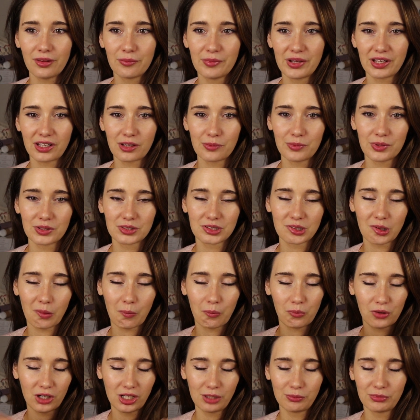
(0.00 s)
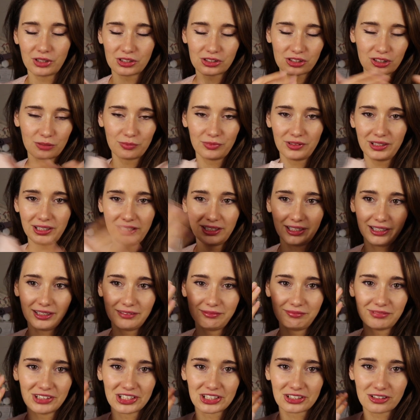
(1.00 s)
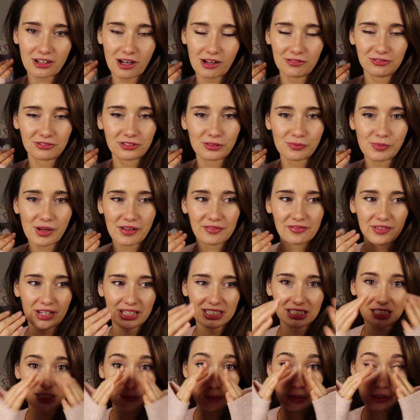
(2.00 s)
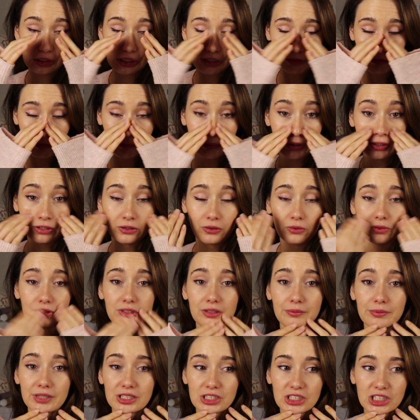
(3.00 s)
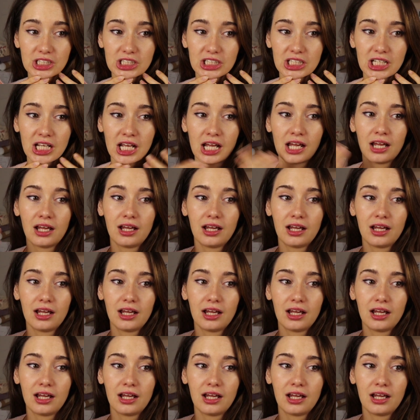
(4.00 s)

The makeup has pretty much completely just gone from my face, especially around my nose and my chin.